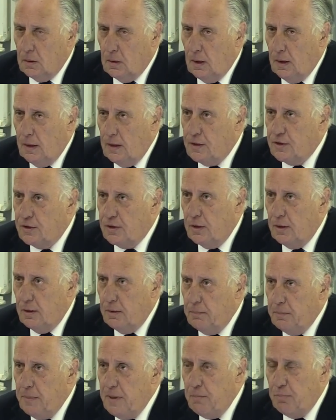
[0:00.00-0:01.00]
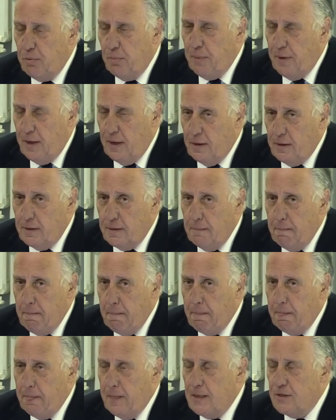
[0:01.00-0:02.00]
It's been prepared,
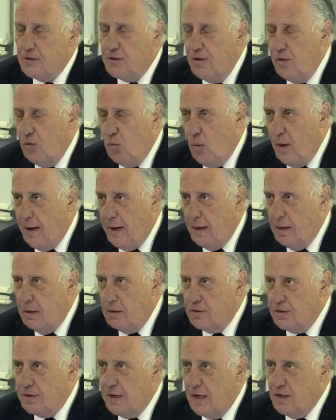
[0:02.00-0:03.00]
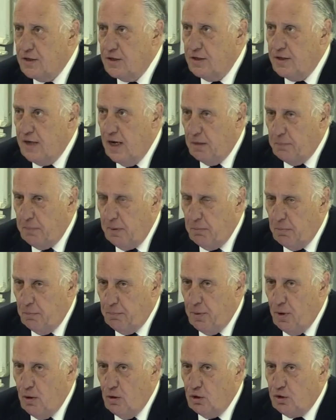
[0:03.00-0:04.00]
it's in the wings, it hasn't yet been
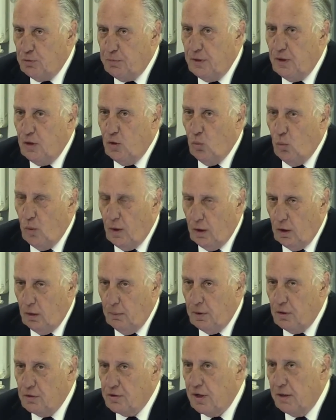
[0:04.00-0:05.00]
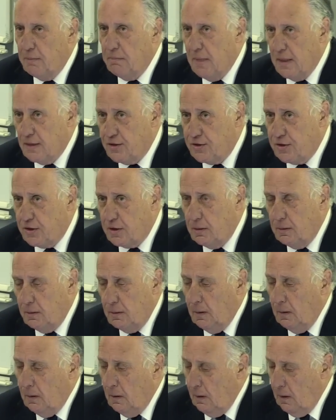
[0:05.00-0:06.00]
proposed, but it will, because it must.
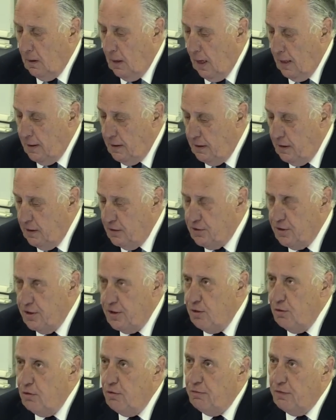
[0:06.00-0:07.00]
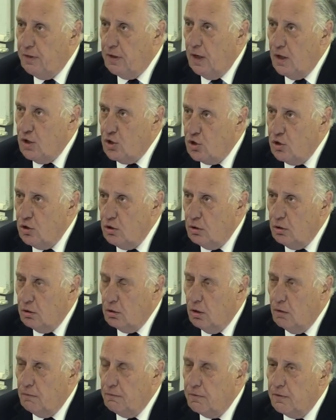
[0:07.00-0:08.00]
And it is the unification
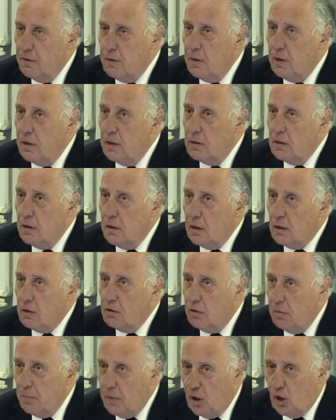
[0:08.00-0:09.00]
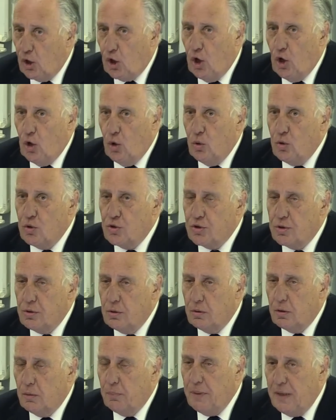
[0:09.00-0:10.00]
of the criminal codes,
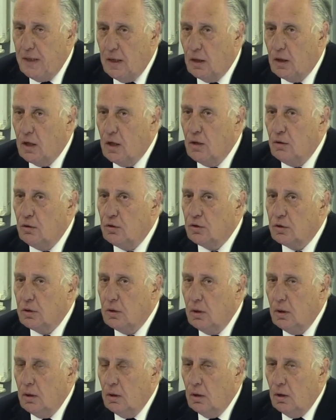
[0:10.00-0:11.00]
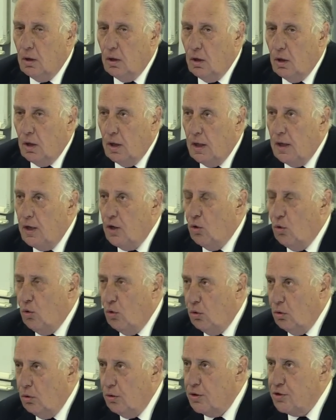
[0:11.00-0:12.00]
the penal codes, in
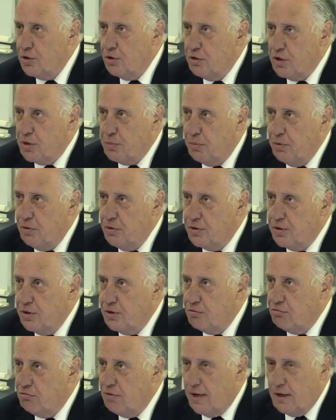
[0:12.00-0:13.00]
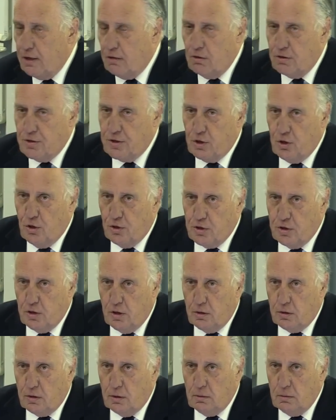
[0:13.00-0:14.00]
all the jurisprudences right across the
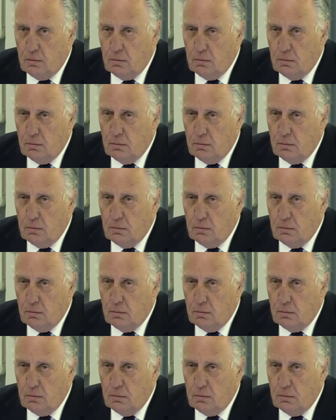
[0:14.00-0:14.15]
continent.